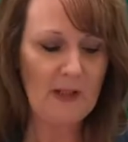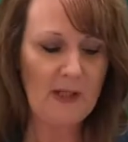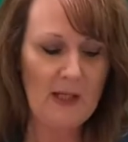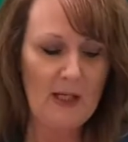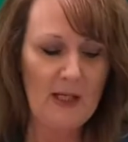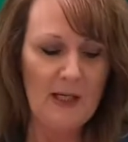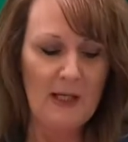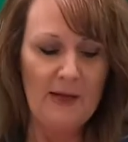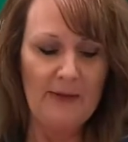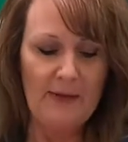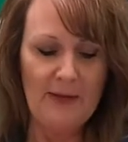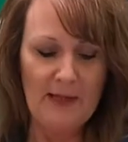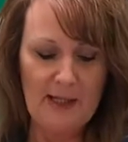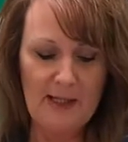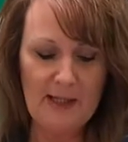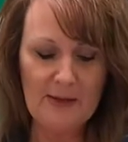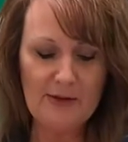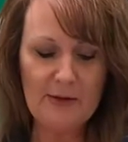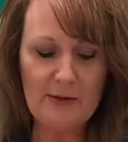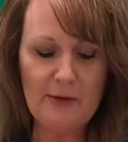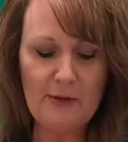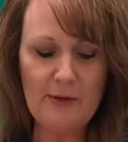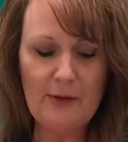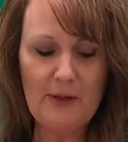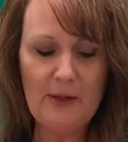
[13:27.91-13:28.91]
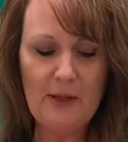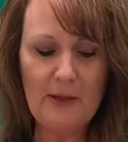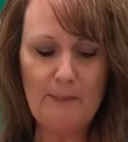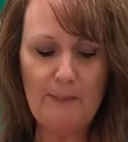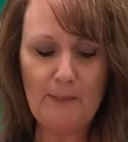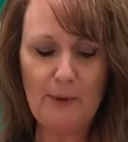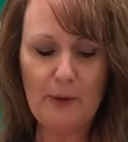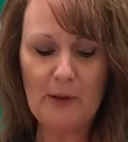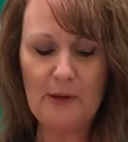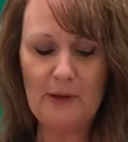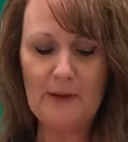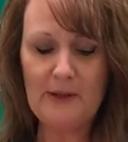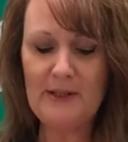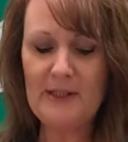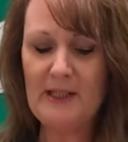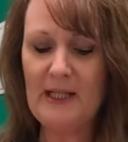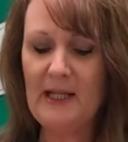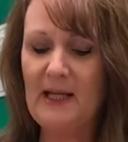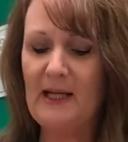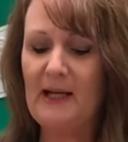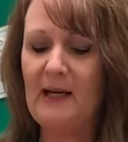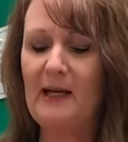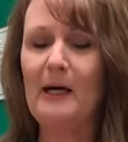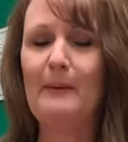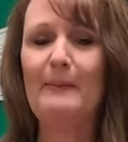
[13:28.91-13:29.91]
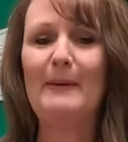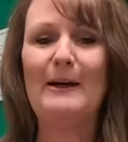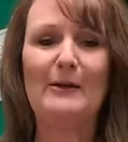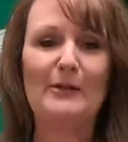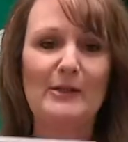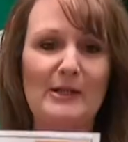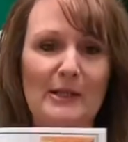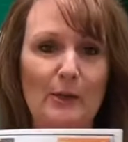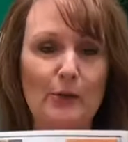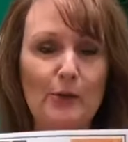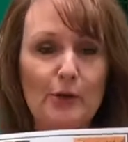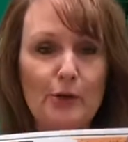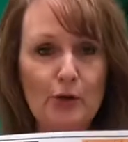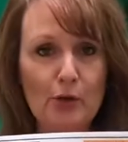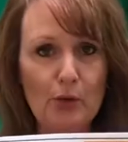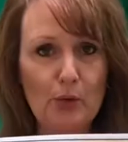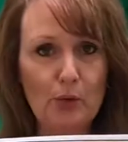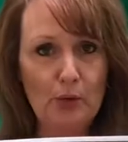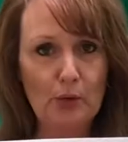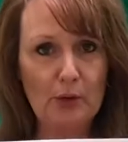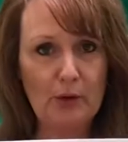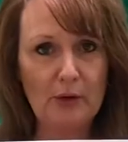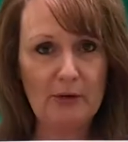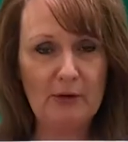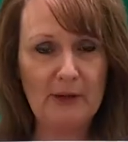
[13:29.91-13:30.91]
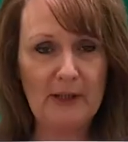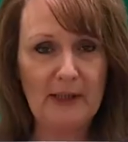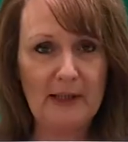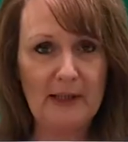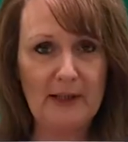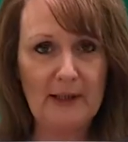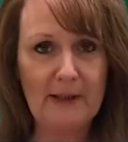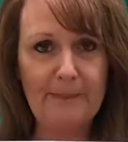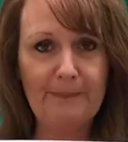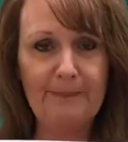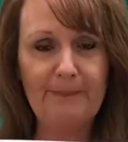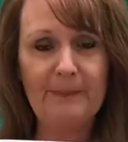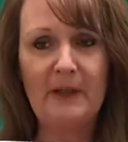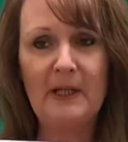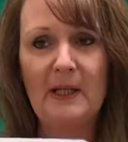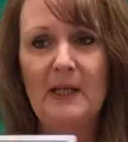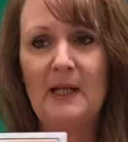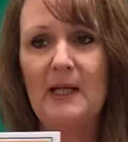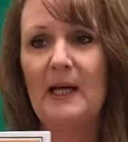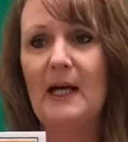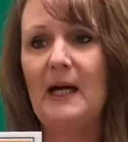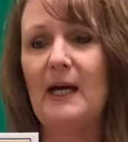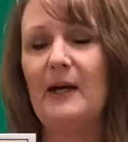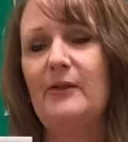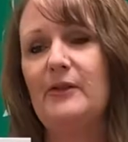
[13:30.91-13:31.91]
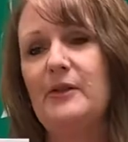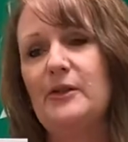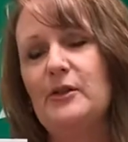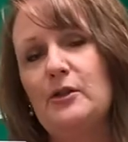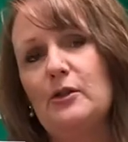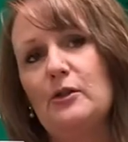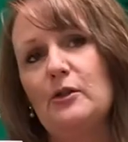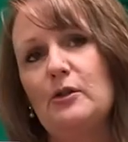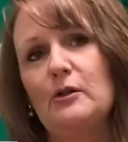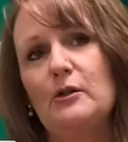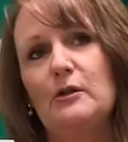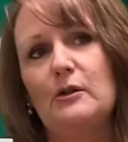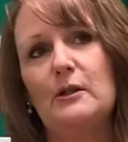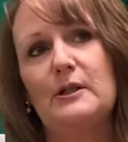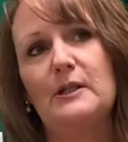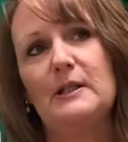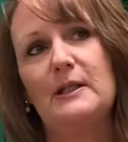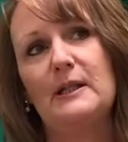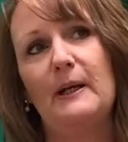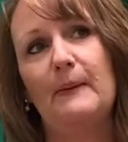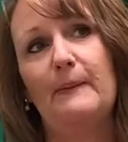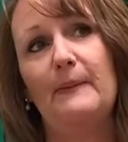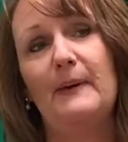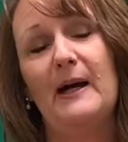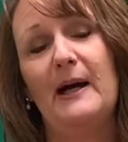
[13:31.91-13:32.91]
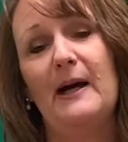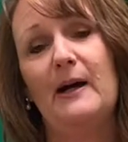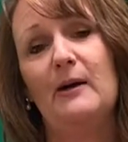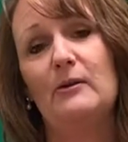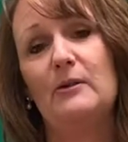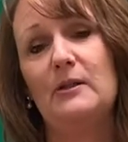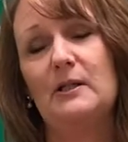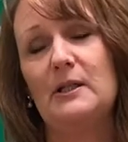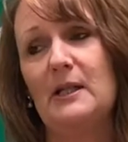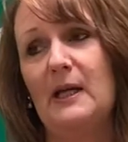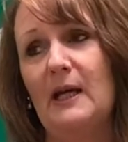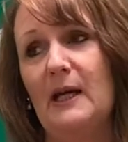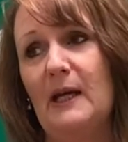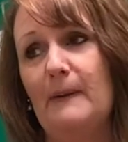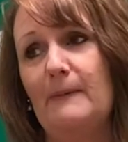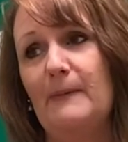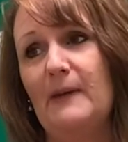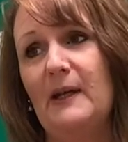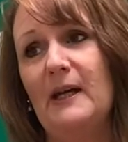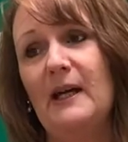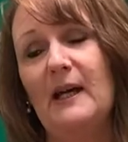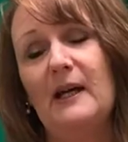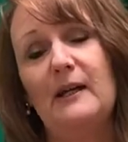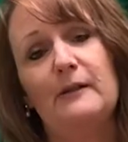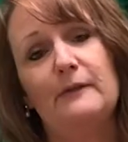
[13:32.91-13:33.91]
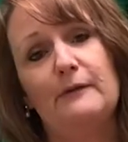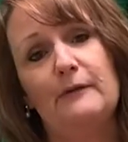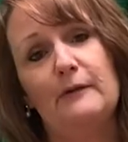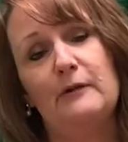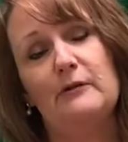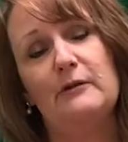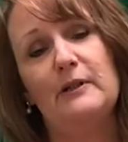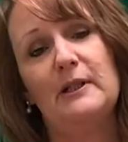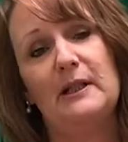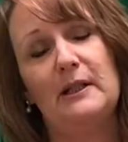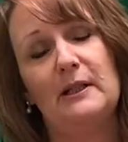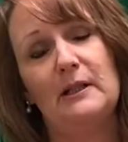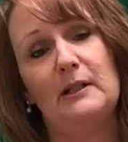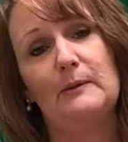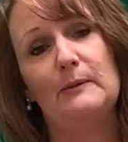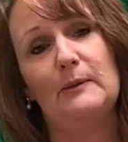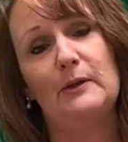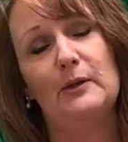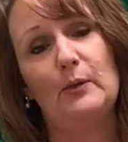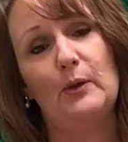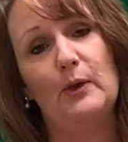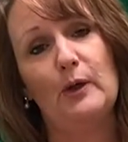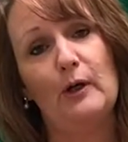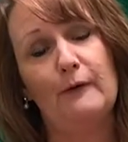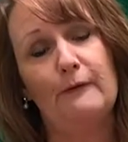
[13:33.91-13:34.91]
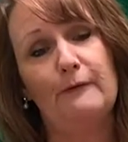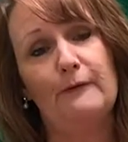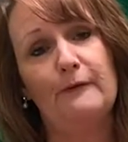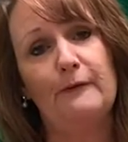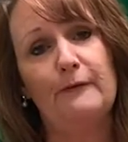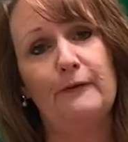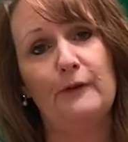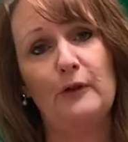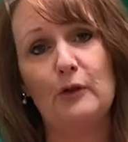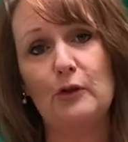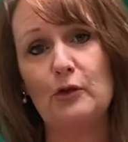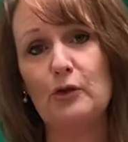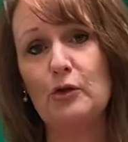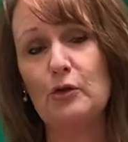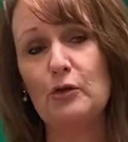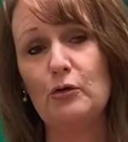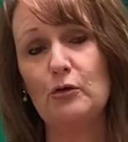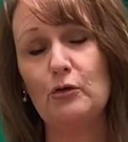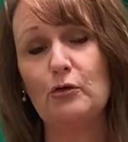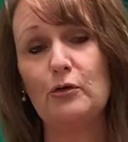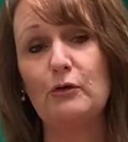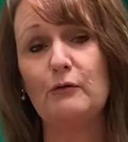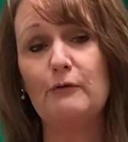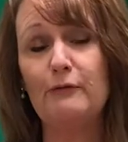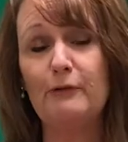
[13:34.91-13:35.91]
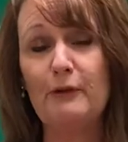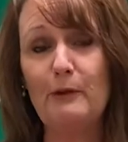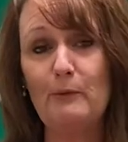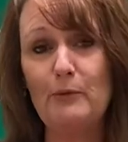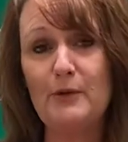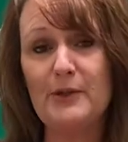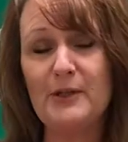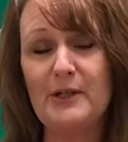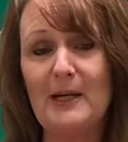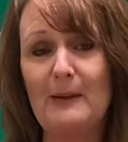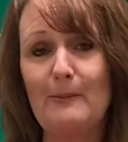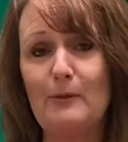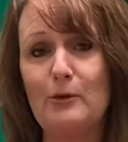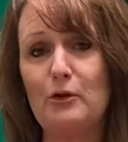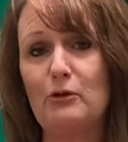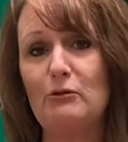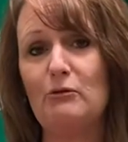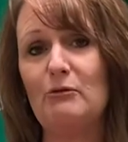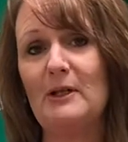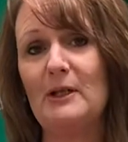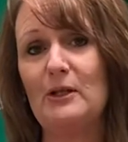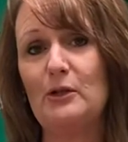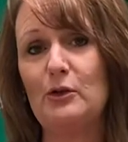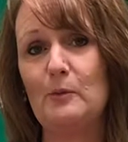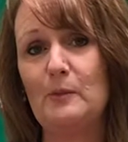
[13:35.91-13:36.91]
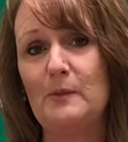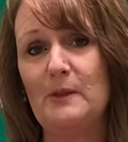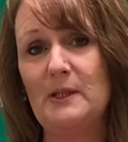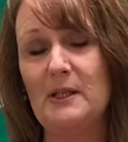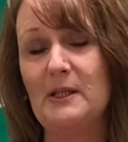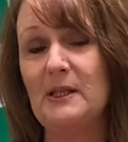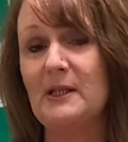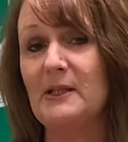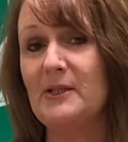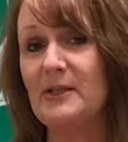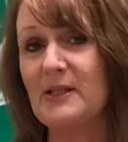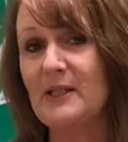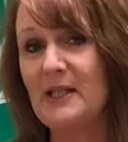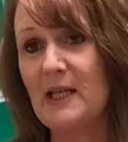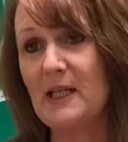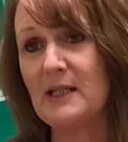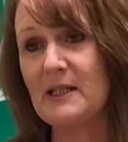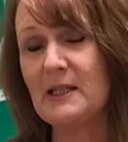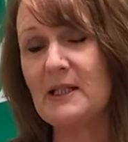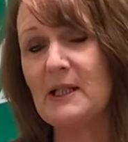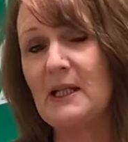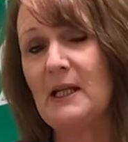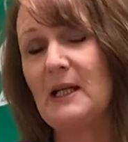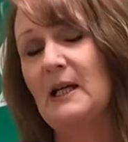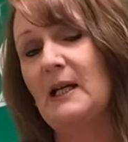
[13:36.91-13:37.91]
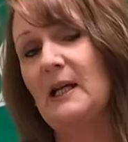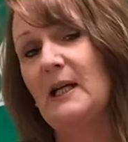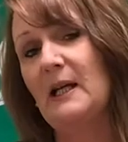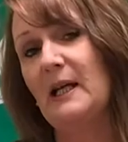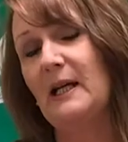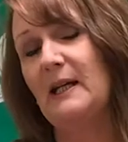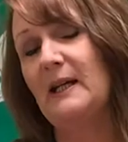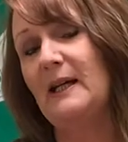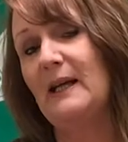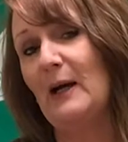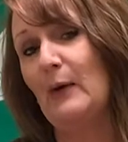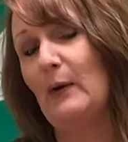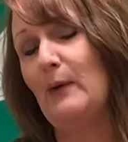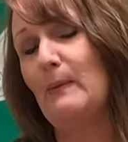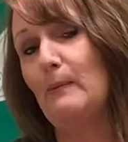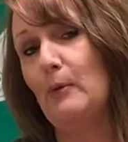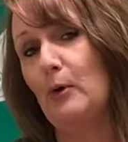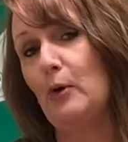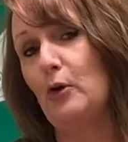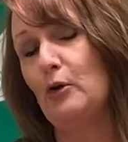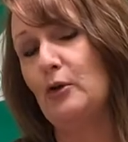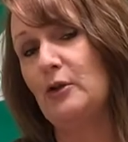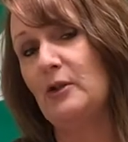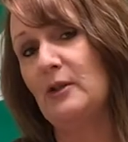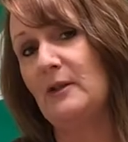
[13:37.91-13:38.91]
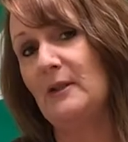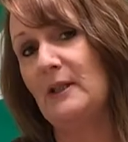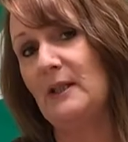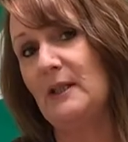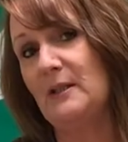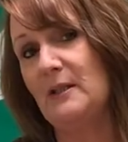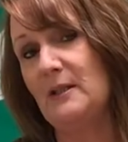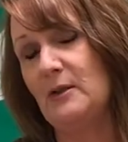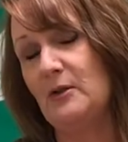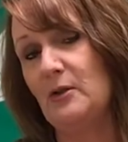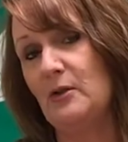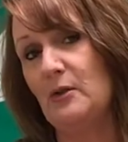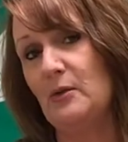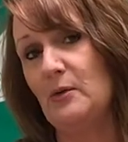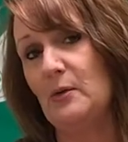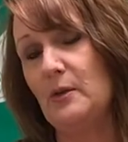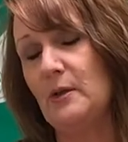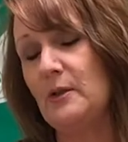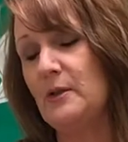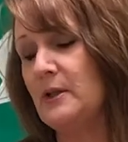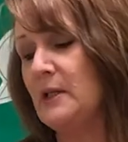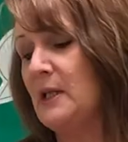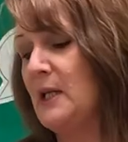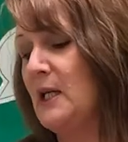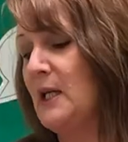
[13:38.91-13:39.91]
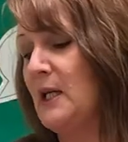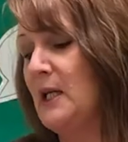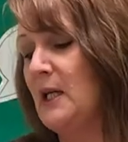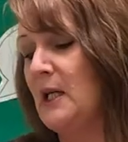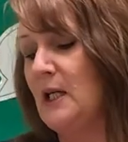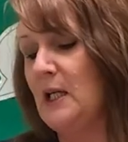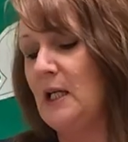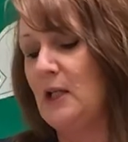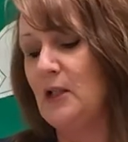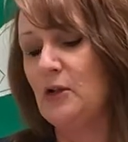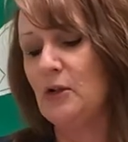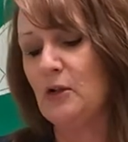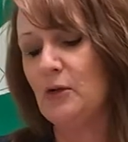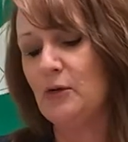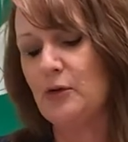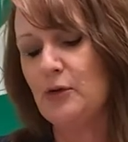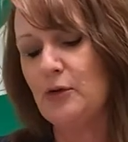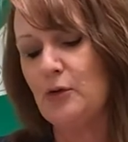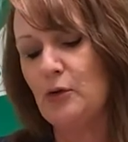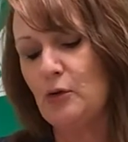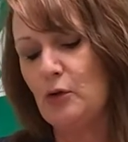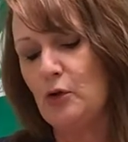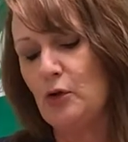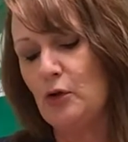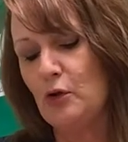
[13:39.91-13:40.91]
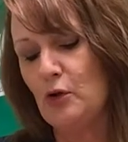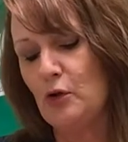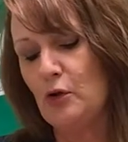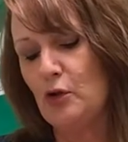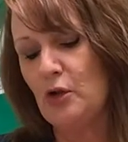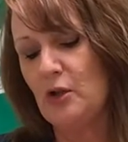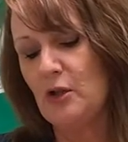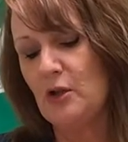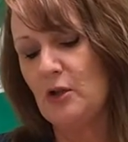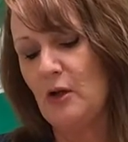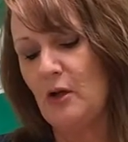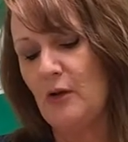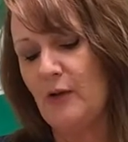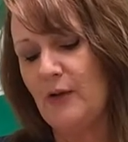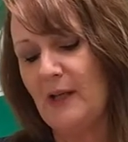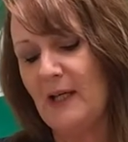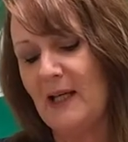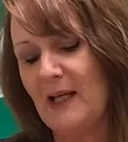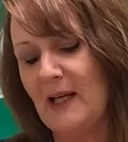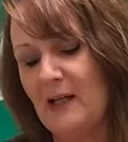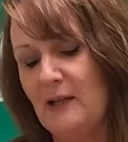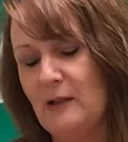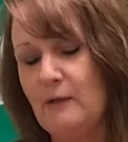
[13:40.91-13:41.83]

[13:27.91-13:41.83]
There's another booklet here about our school curriculum, and this talks about the kind of curriculum that we offer for your children from reception right up to Year 6 and how important that is to us. It also touches on the kind of